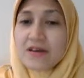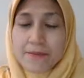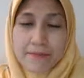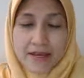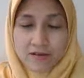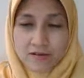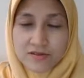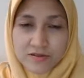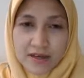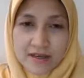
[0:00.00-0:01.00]
They might
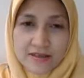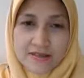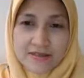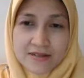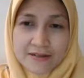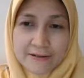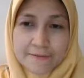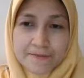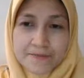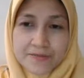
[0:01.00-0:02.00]
also
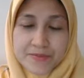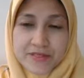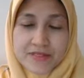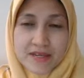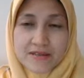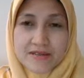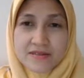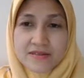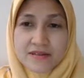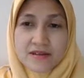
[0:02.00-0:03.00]

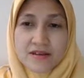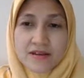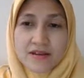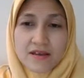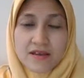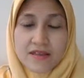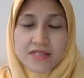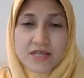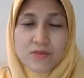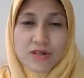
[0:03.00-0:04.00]
sense the
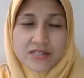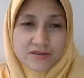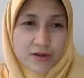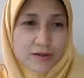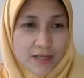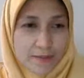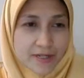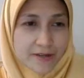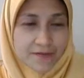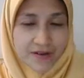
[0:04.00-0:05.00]
stimulus around
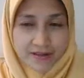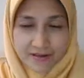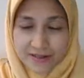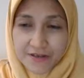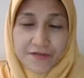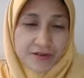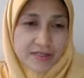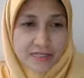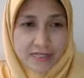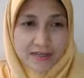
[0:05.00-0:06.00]
them
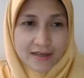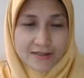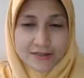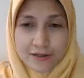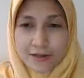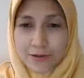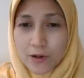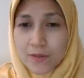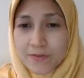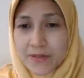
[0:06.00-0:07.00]
differently as
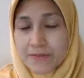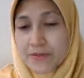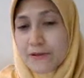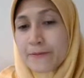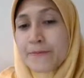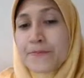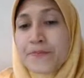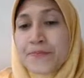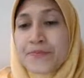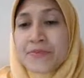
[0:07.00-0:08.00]
normal people.
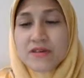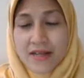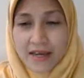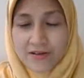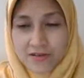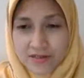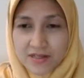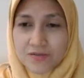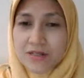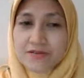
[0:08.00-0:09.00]
So in high
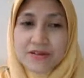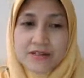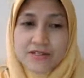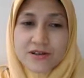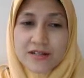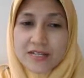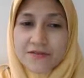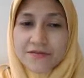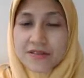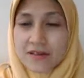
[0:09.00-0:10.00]
doses, it will create a
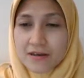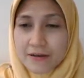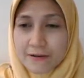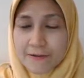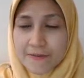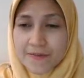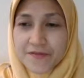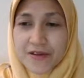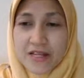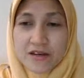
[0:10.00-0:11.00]
short-lived
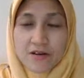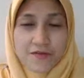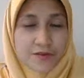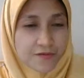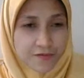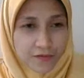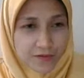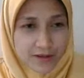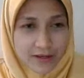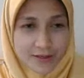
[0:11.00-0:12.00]
feeling of
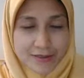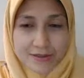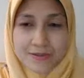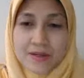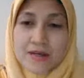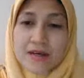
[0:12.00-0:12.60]
euphoria. So